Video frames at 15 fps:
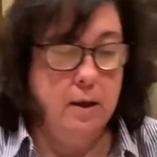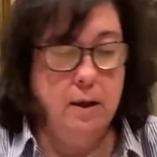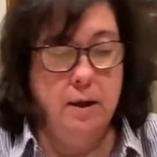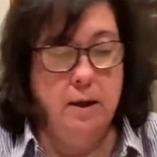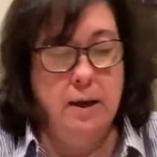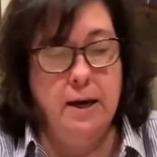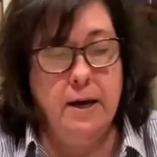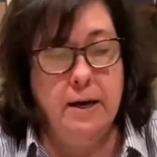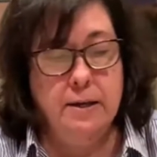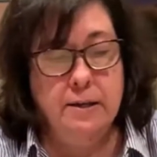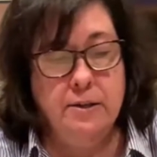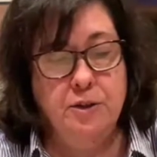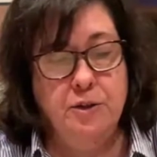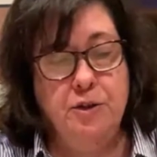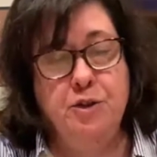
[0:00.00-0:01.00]
It
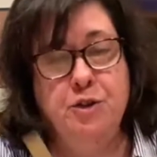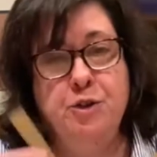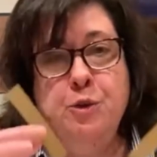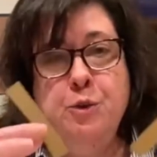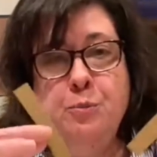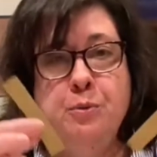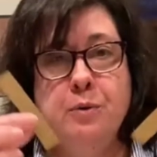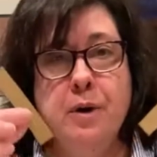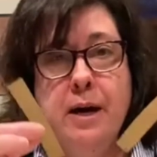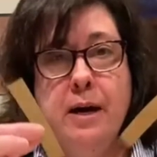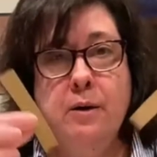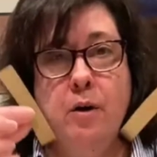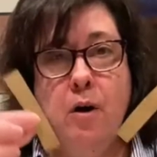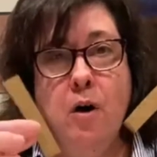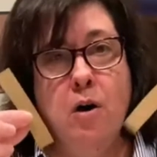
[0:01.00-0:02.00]
has 2
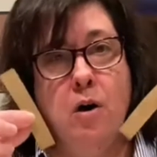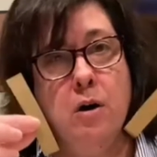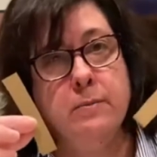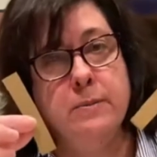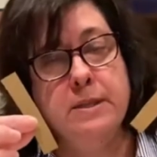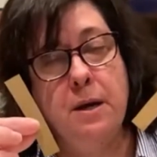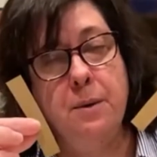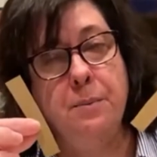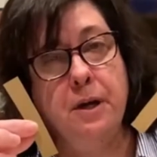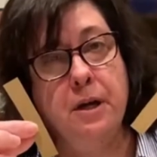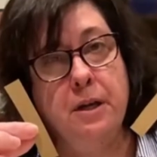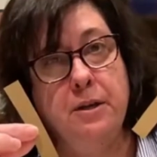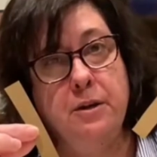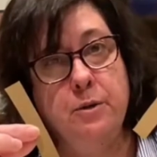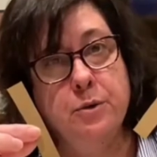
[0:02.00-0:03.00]
brown arms that we're
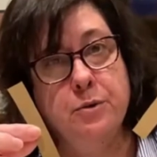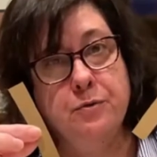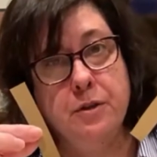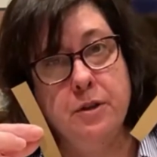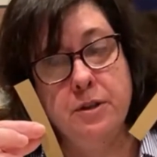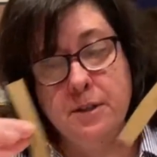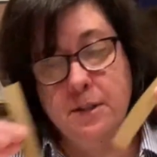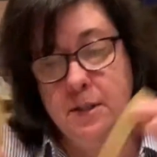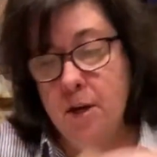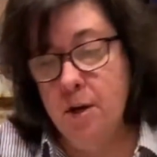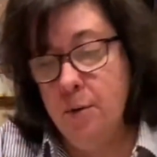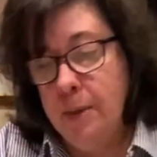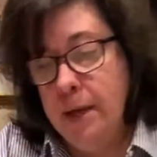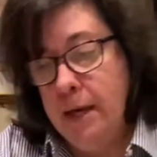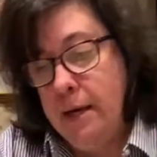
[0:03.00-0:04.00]
going to use for the
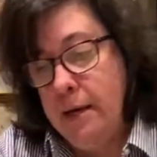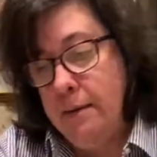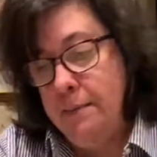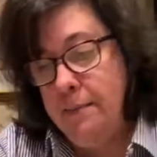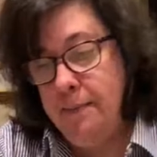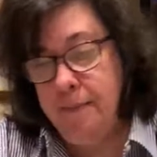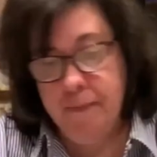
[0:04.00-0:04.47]
snowman.